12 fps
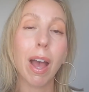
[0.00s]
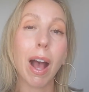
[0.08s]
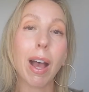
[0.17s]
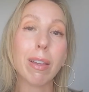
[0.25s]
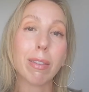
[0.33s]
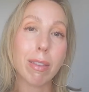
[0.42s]

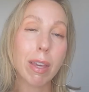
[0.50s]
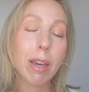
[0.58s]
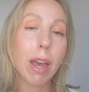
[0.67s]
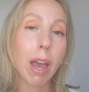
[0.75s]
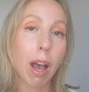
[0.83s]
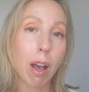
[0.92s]
I think I
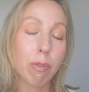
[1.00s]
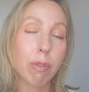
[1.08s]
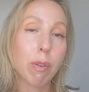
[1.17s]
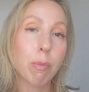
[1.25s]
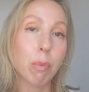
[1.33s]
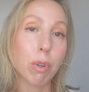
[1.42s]
have
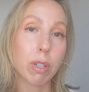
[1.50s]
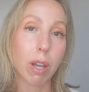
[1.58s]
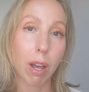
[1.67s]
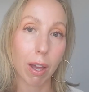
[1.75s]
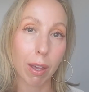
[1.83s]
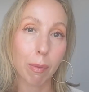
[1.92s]
more
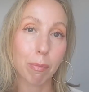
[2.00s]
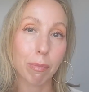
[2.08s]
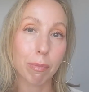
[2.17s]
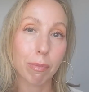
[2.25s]
time.